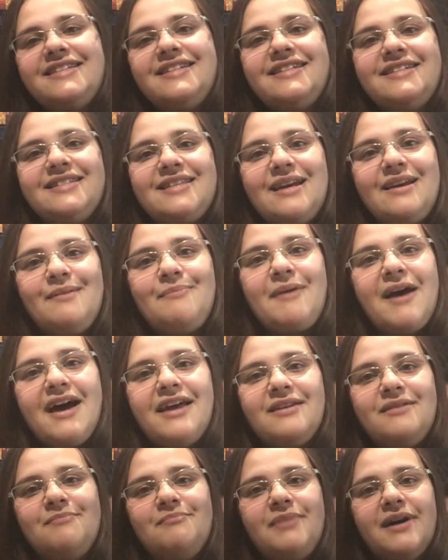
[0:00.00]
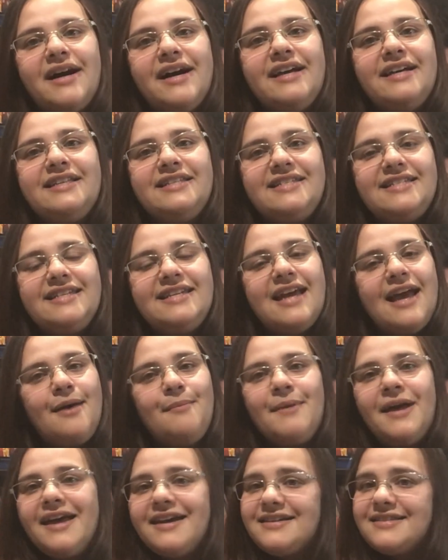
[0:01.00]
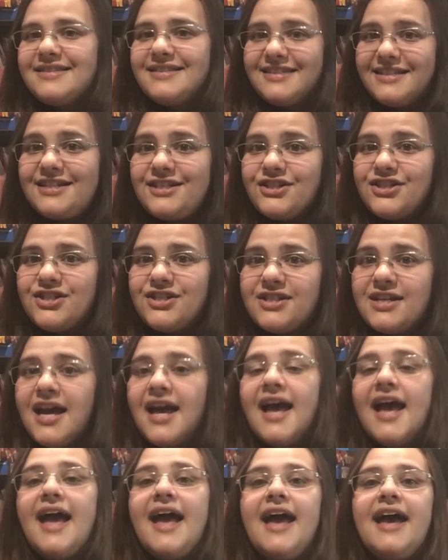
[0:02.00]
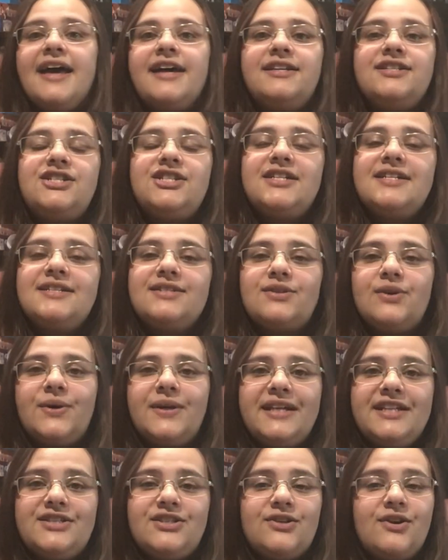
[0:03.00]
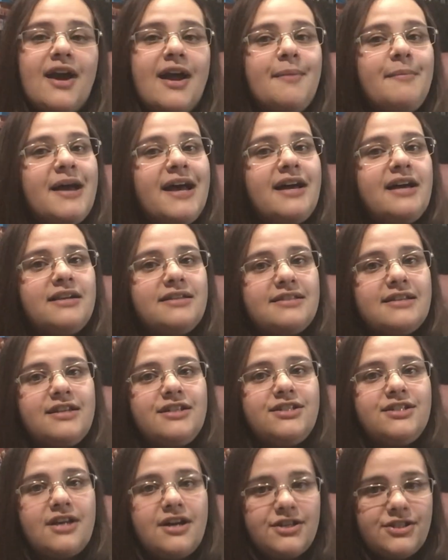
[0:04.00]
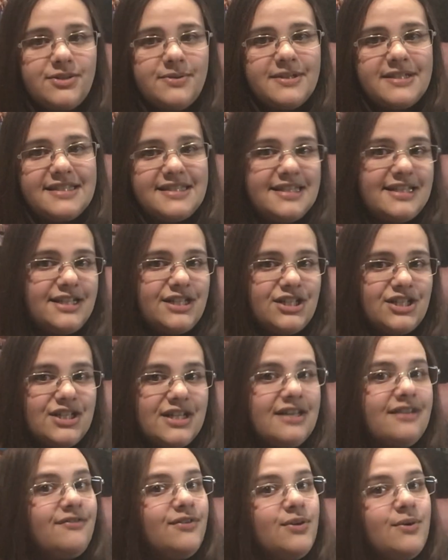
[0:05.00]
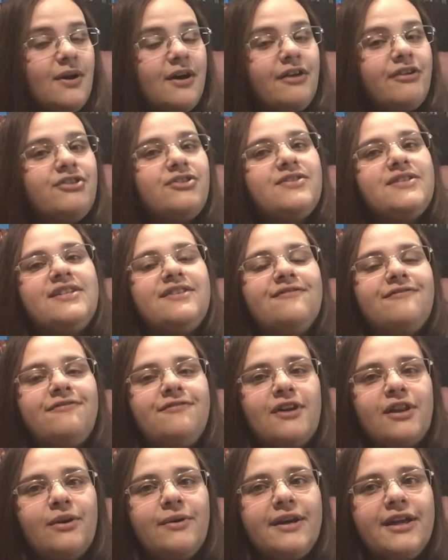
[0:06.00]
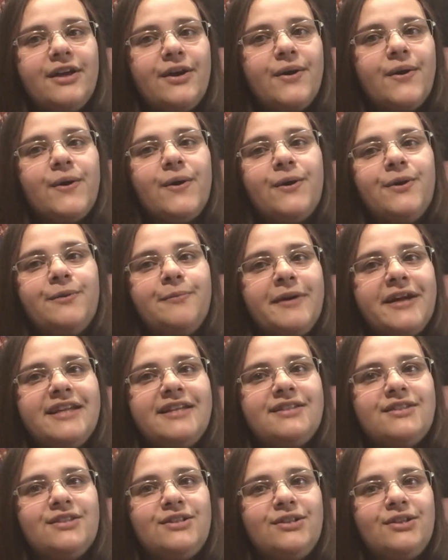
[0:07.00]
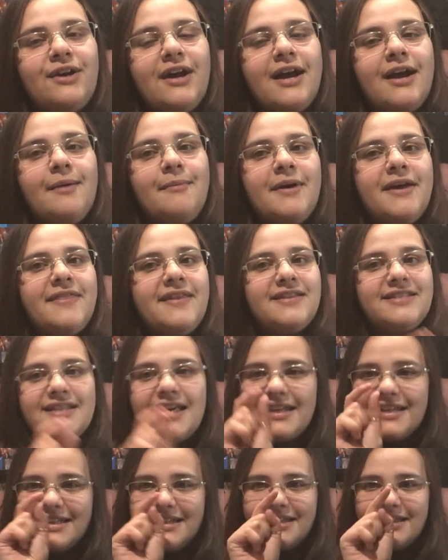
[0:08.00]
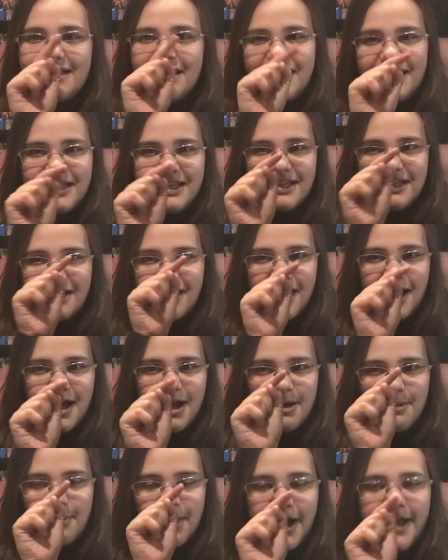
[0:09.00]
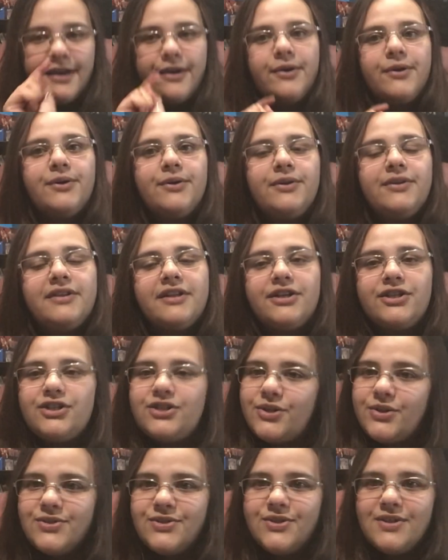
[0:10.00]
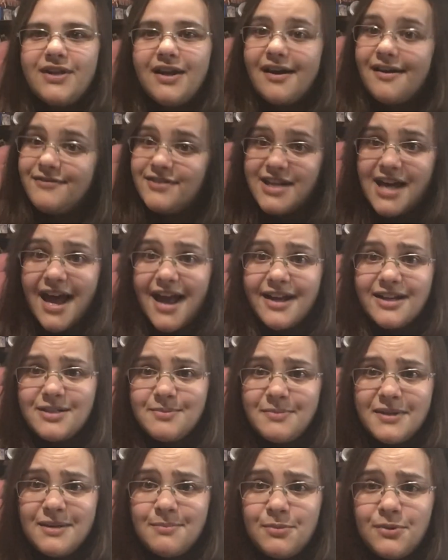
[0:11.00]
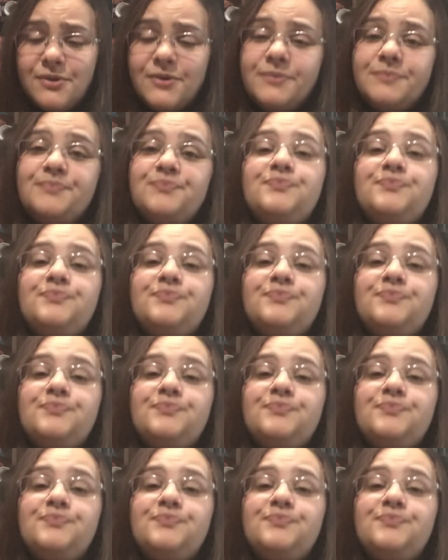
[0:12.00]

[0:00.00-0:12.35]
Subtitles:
is a pattern by DMX Stitch, and she is on Instagram as Dashua Stitch. If you are interested in following her, go to my Instagram, and there's that little icon that shows you that I've tagged people.